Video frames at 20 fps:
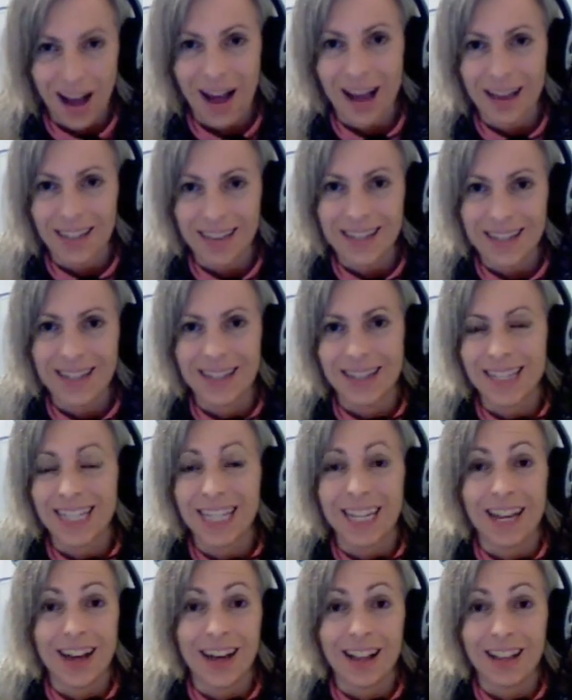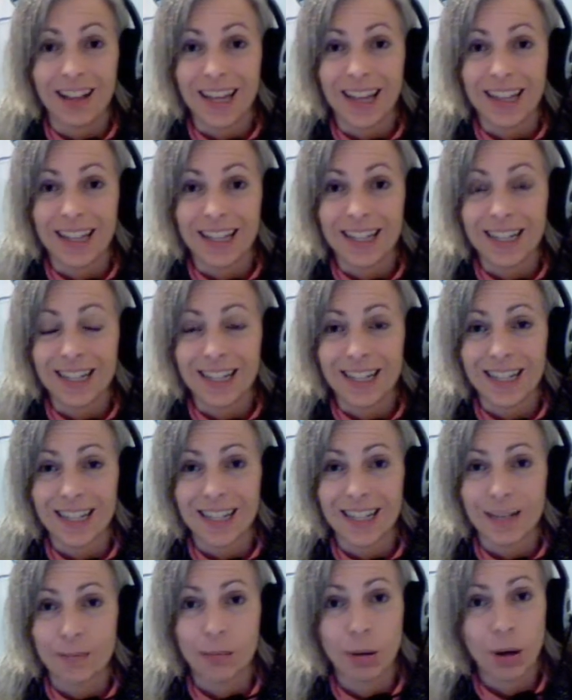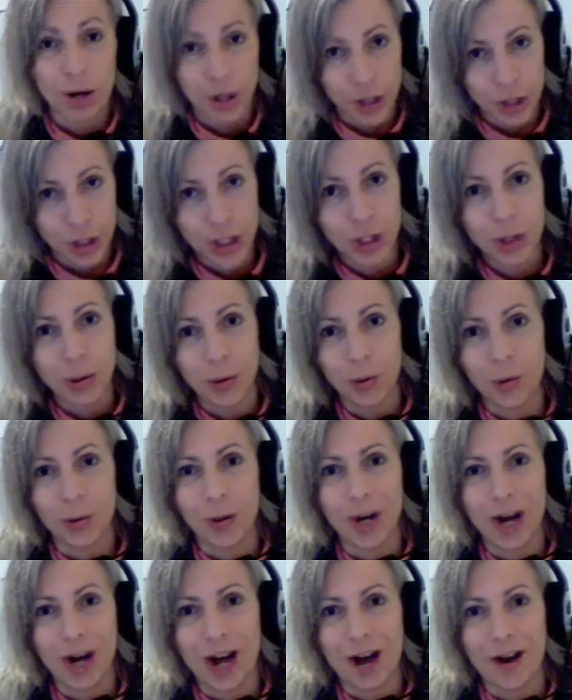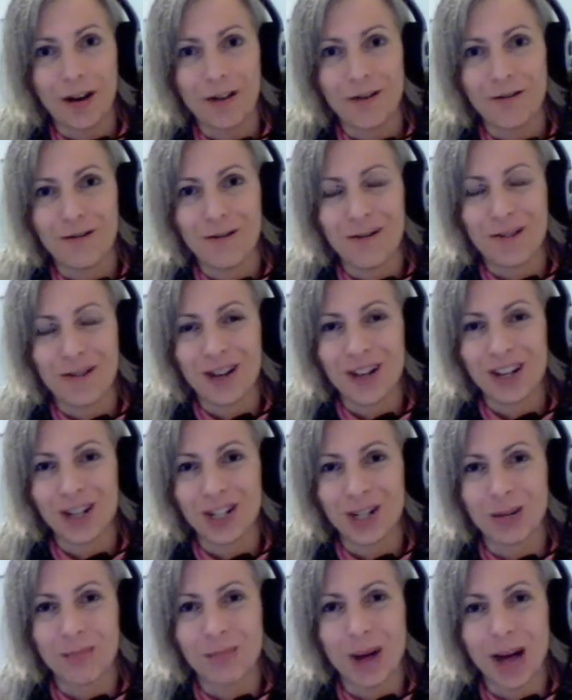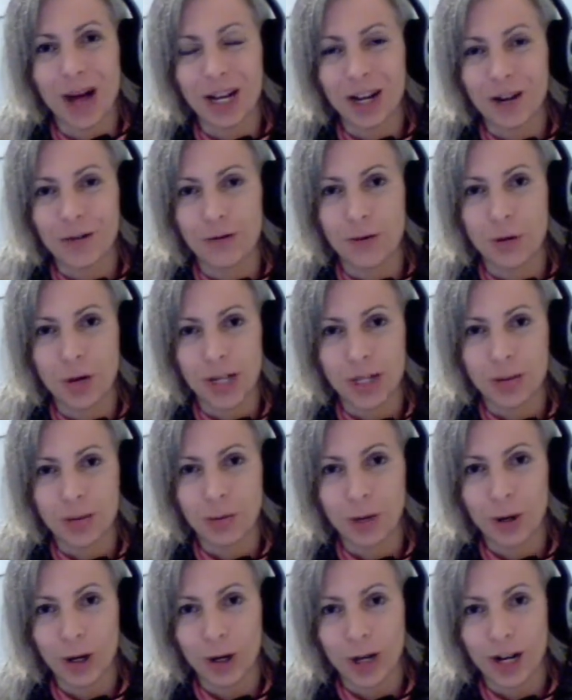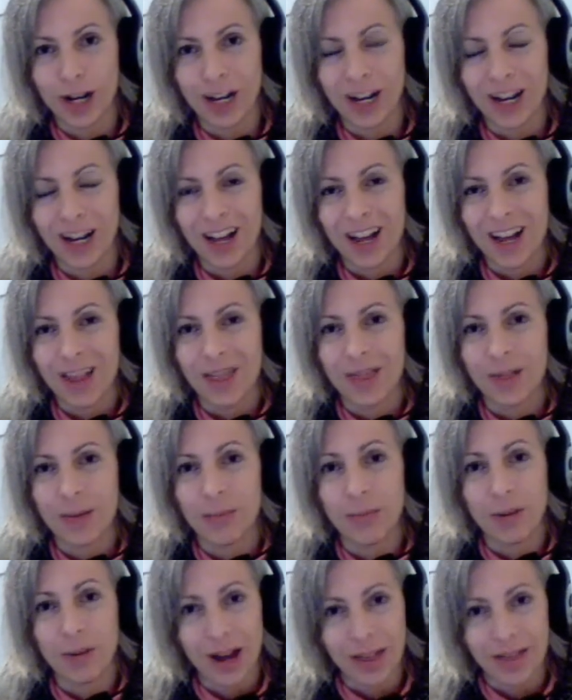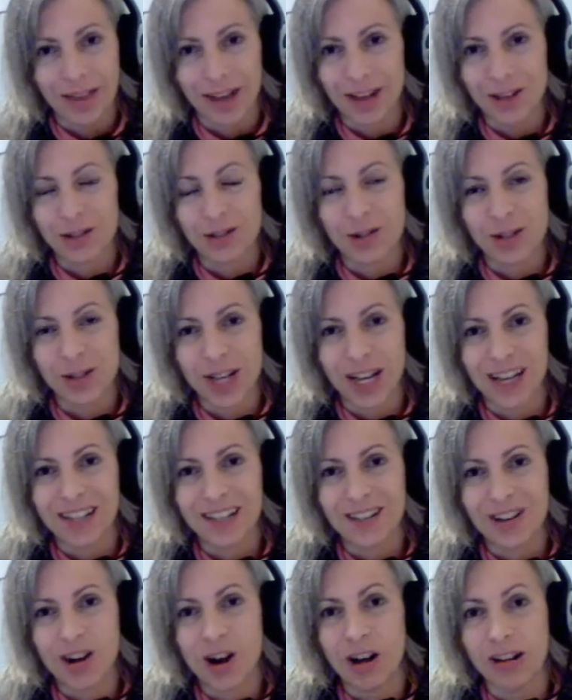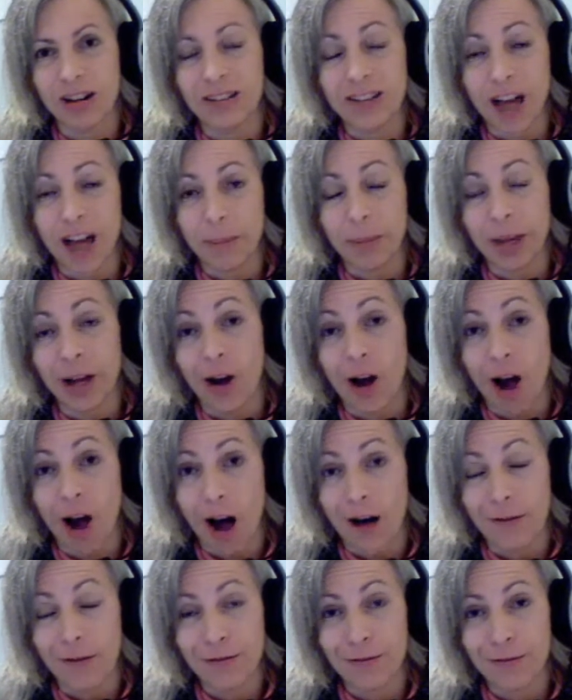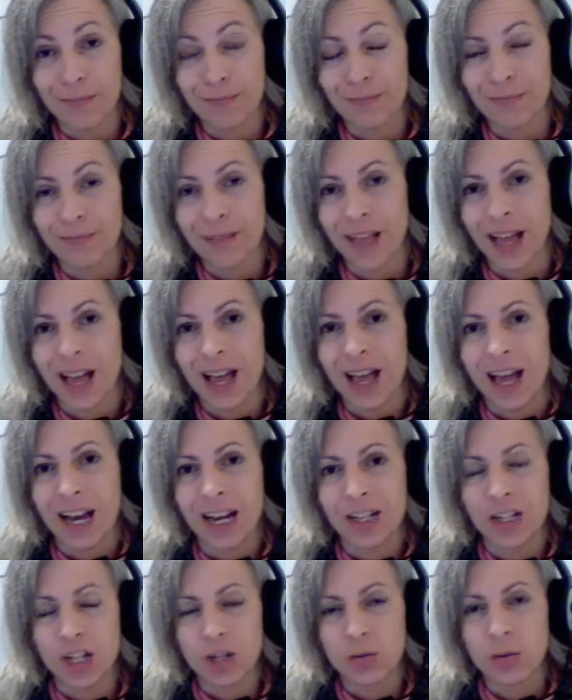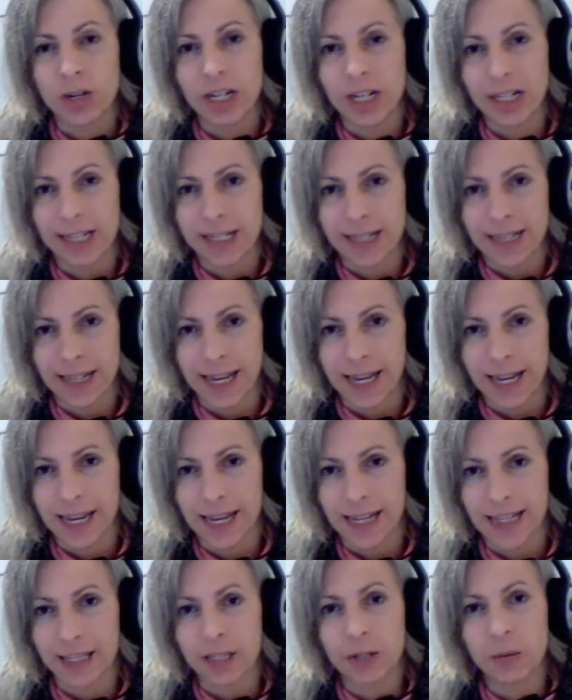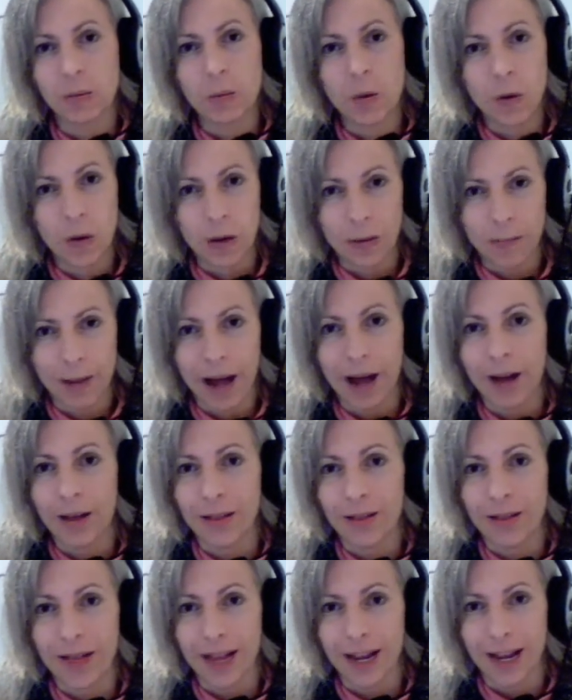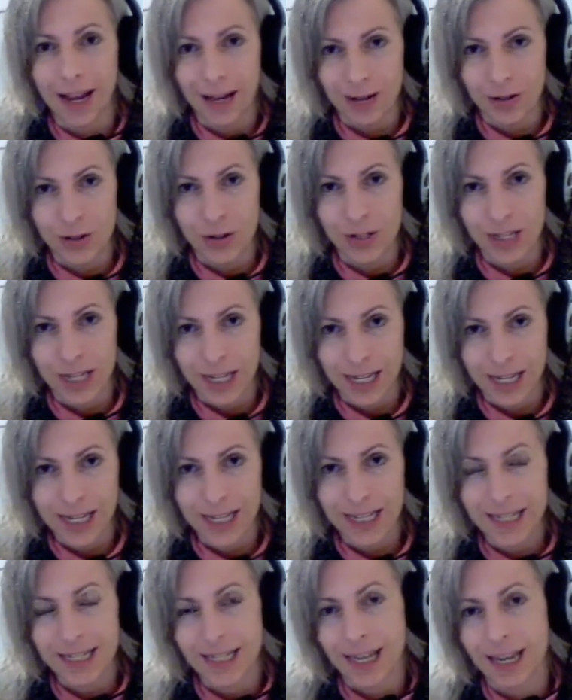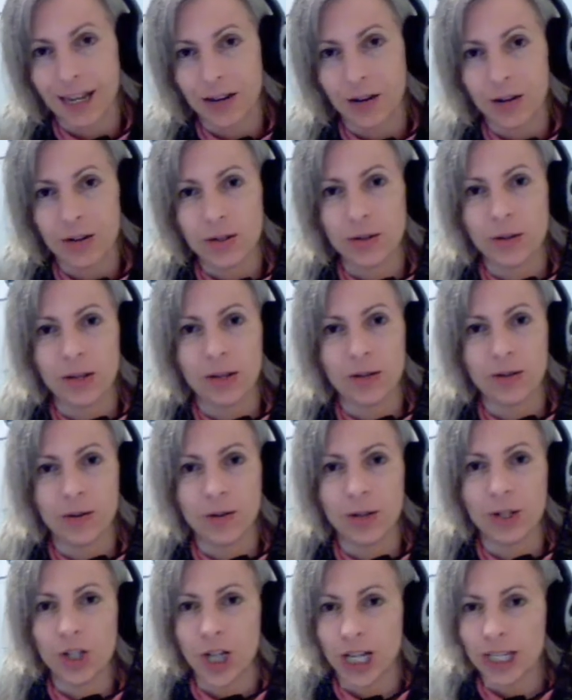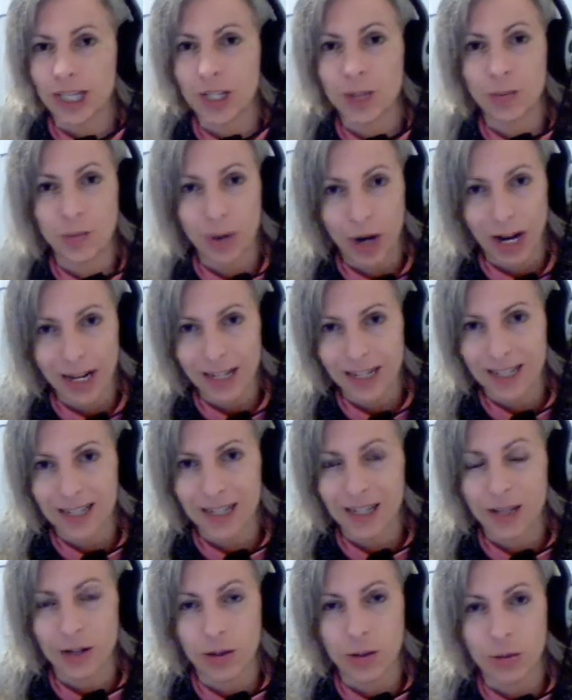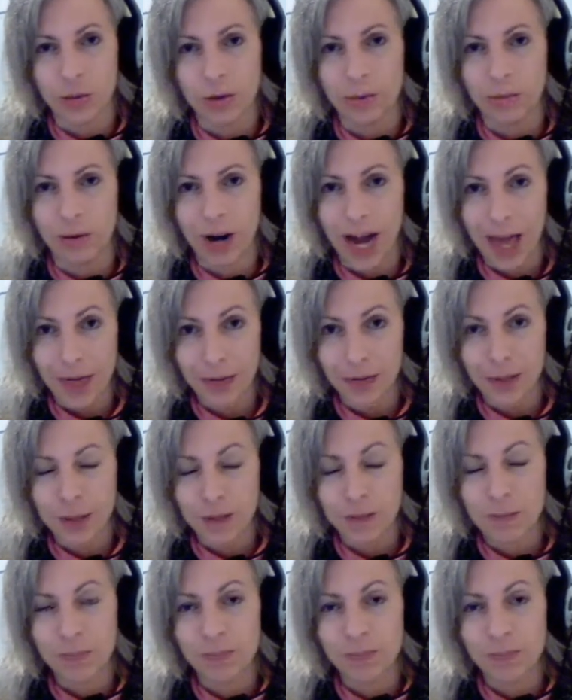this is DL, and this is part 2 of Shamanic Voice Work, the breath exercise called Topping Off. And I just want to say a little more about that exercise and also give you a chance to practice it in 3 breaths.